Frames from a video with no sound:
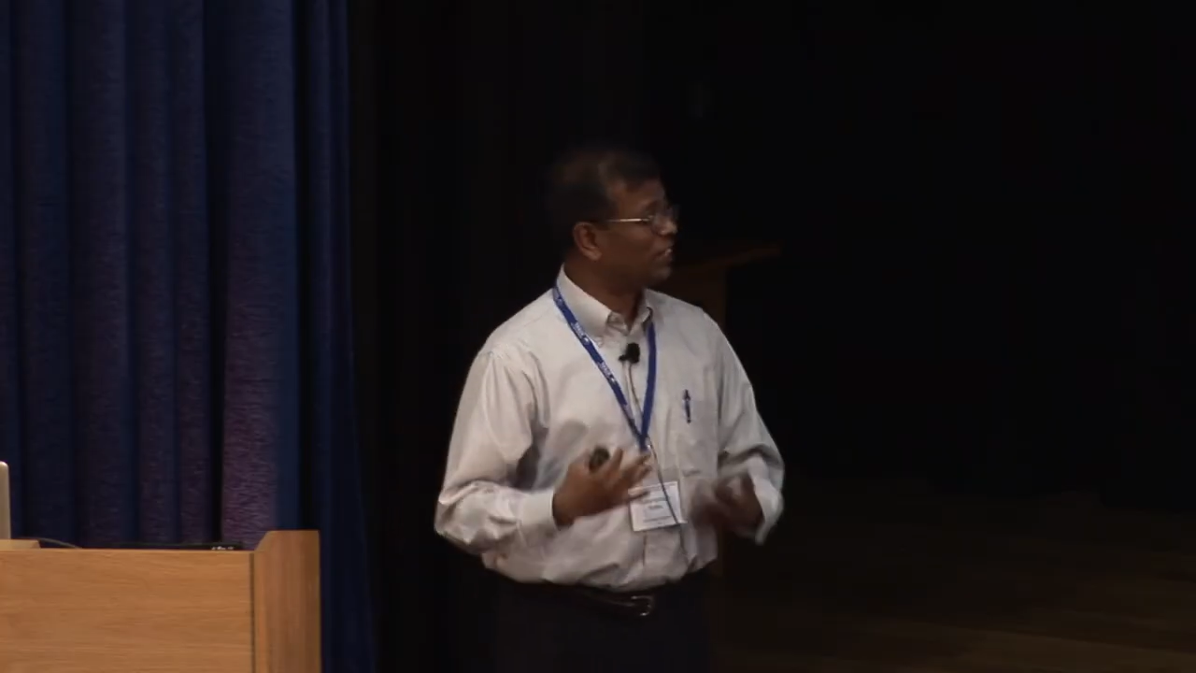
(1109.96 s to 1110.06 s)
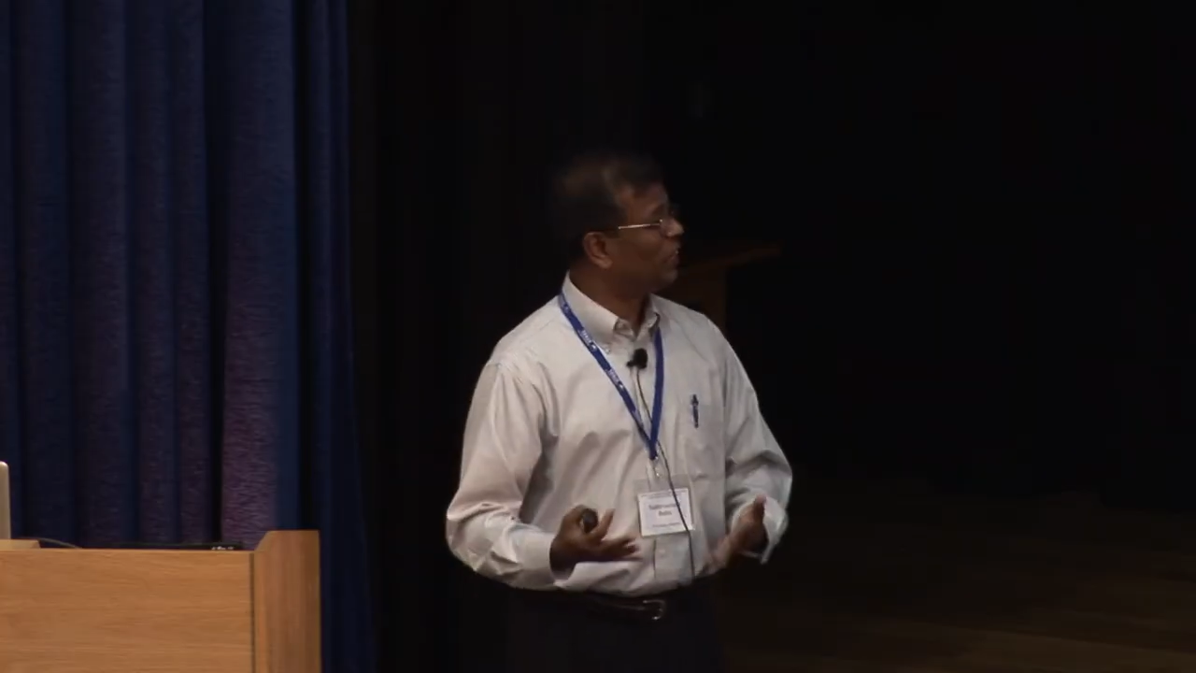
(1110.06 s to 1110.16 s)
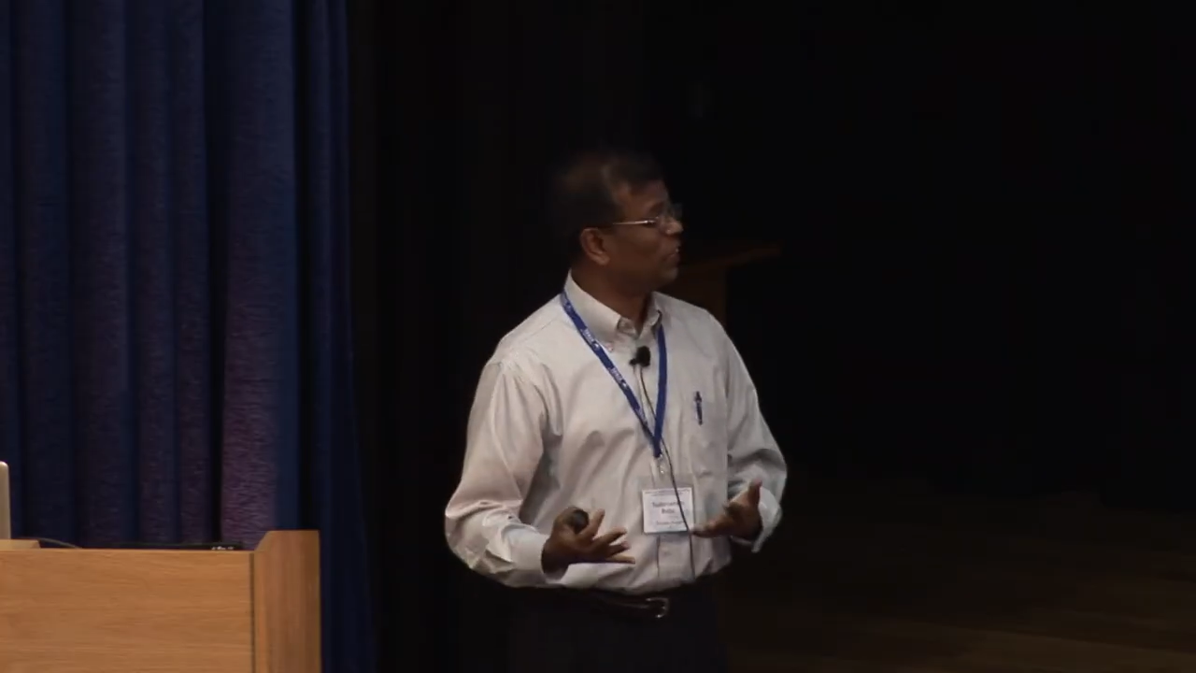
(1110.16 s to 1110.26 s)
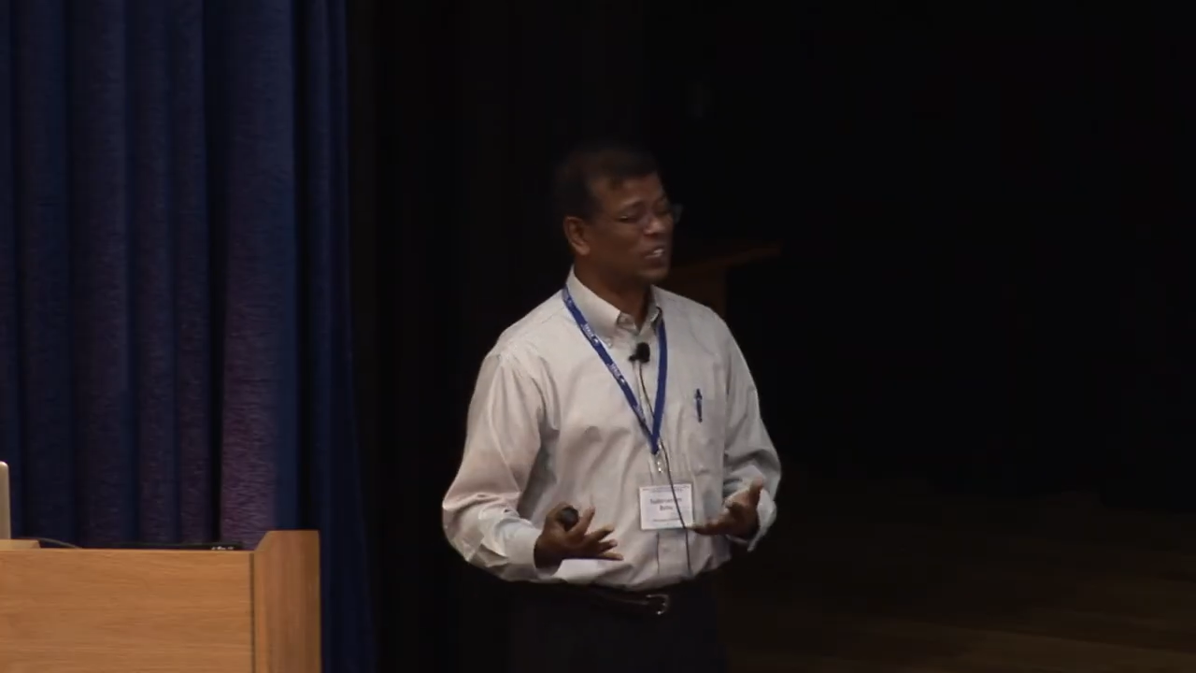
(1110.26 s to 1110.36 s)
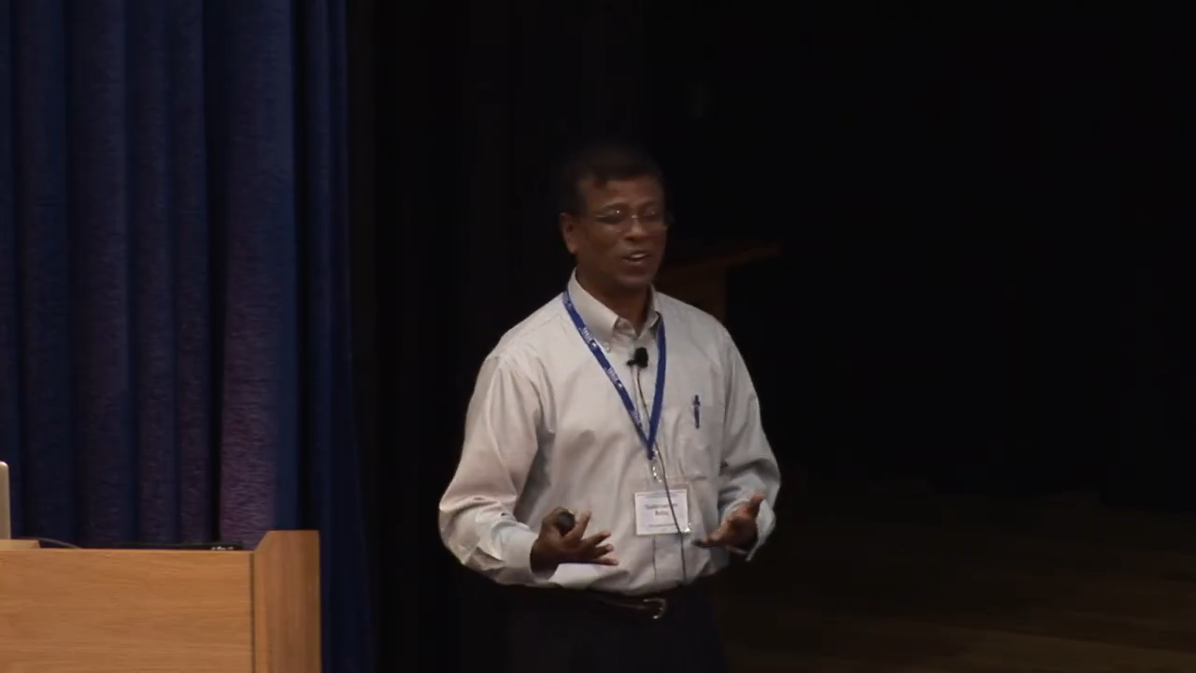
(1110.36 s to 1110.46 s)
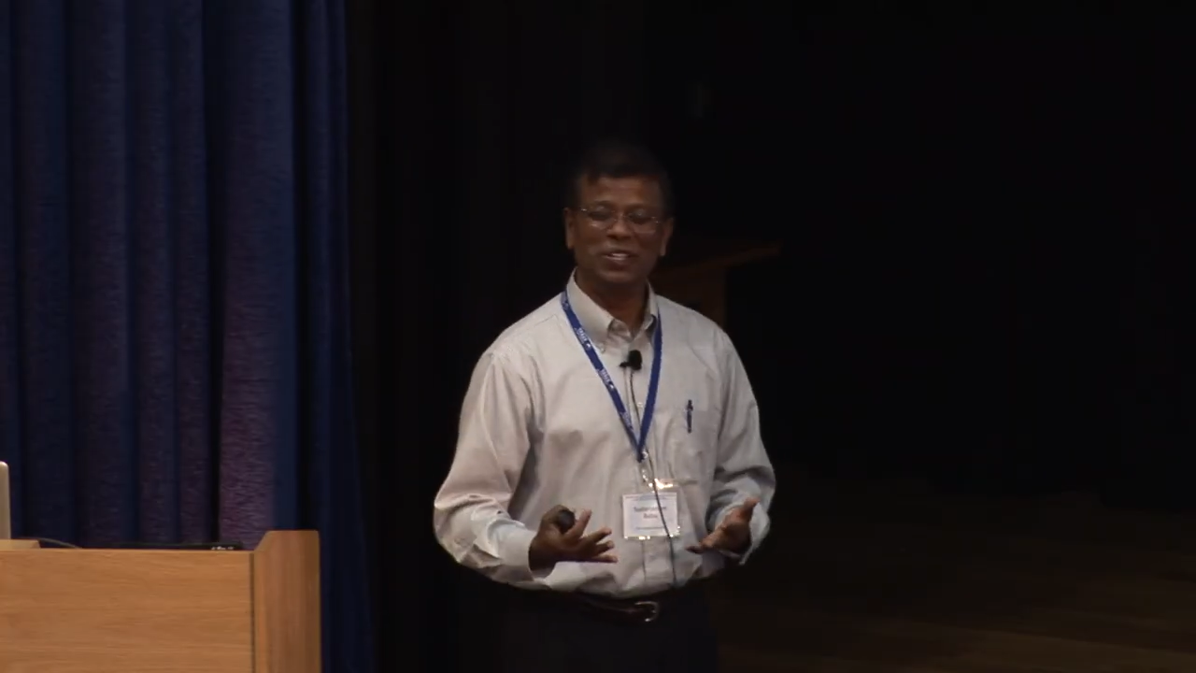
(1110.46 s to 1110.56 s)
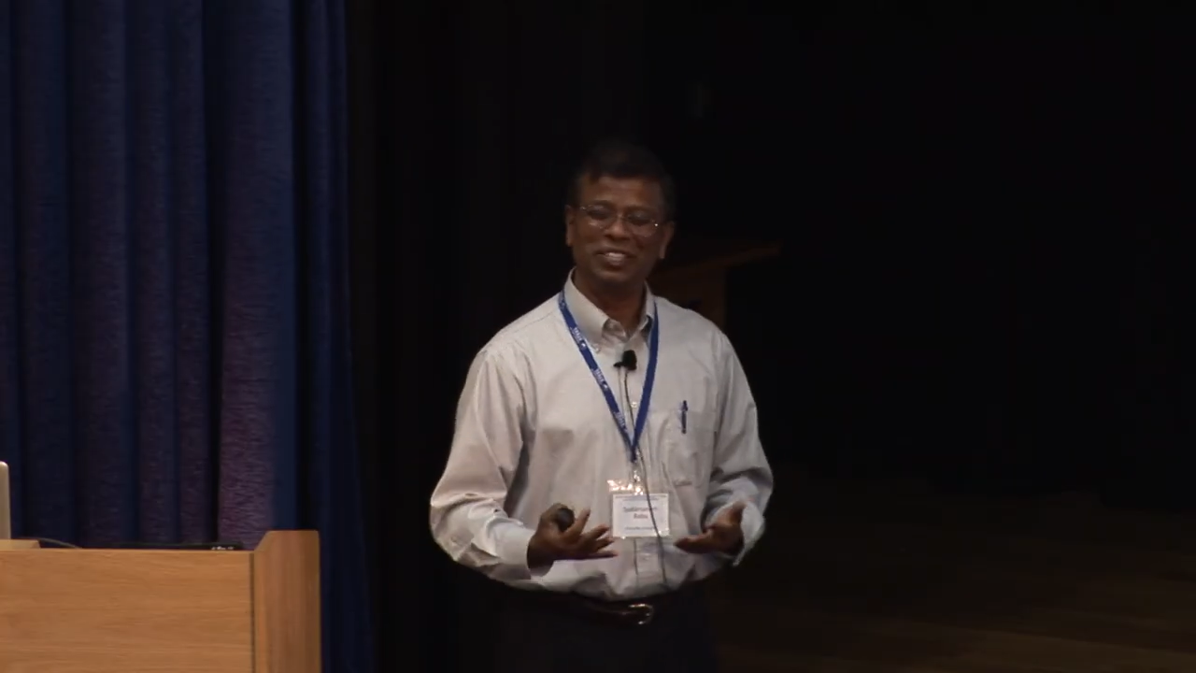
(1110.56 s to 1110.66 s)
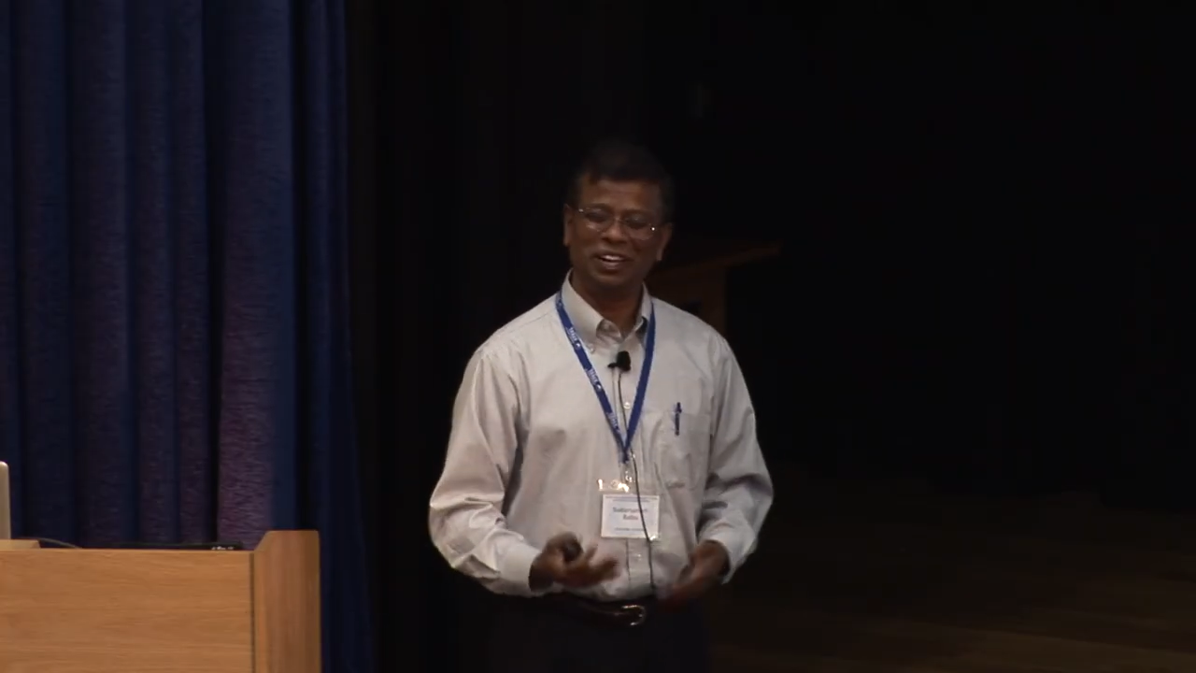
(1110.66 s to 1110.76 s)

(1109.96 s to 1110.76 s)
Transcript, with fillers: continues on.